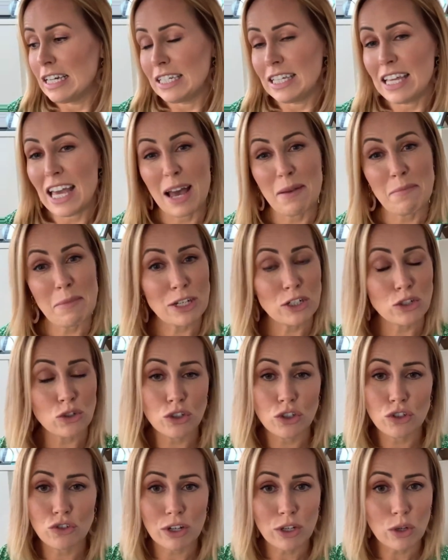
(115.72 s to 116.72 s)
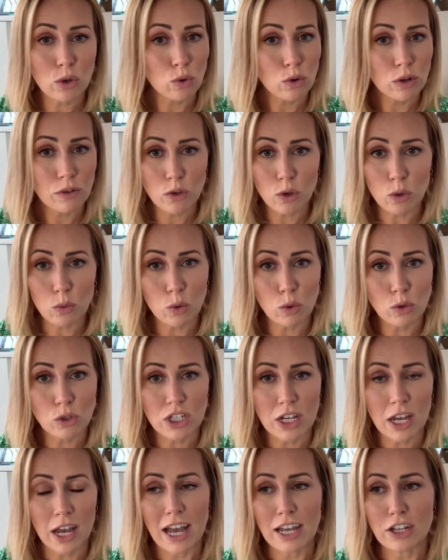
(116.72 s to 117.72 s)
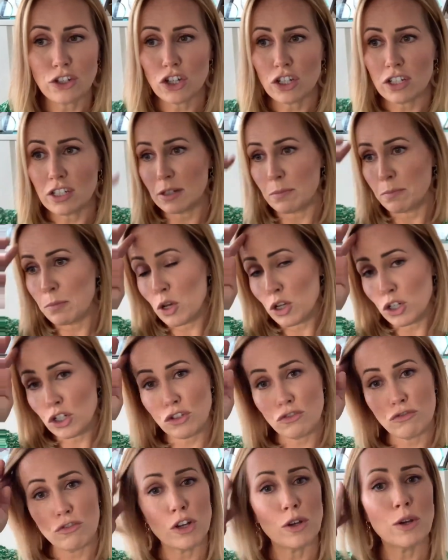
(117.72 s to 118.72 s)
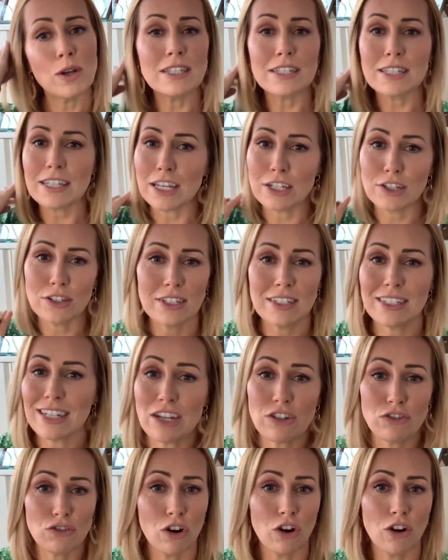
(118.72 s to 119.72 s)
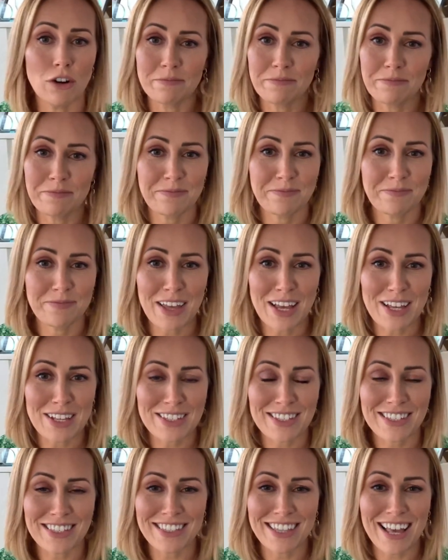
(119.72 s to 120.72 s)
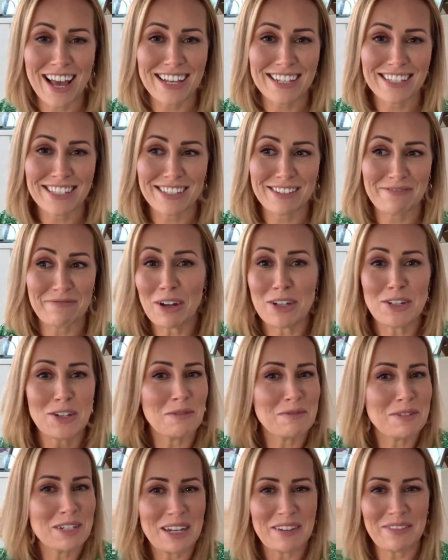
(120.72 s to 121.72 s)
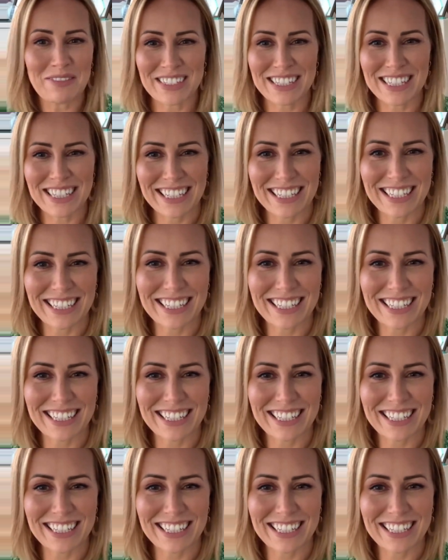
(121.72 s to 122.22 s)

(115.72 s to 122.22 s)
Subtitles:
yeah, make sure you drink all of your water and just push through and stay strong. That's my top tips.